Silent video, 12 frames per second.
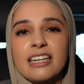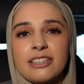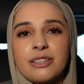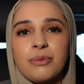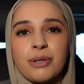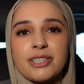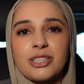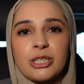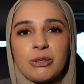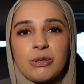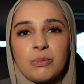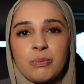You know what, she
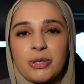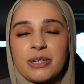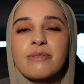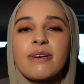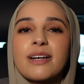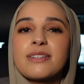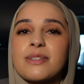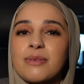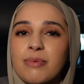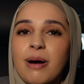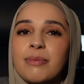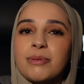grows pretty fast, so
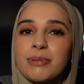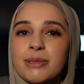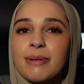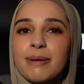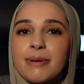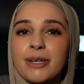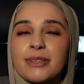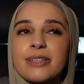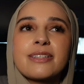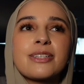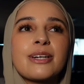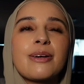probably by
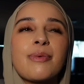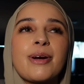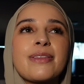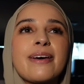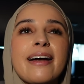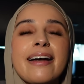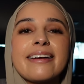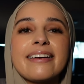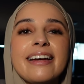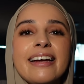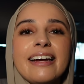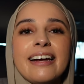Bakri she can wear that. And
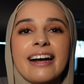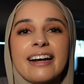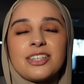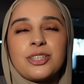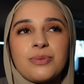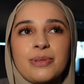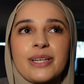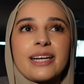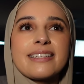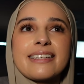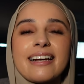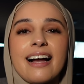I just
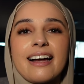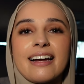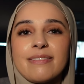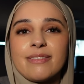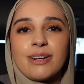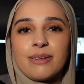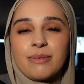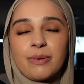realized, like, I have not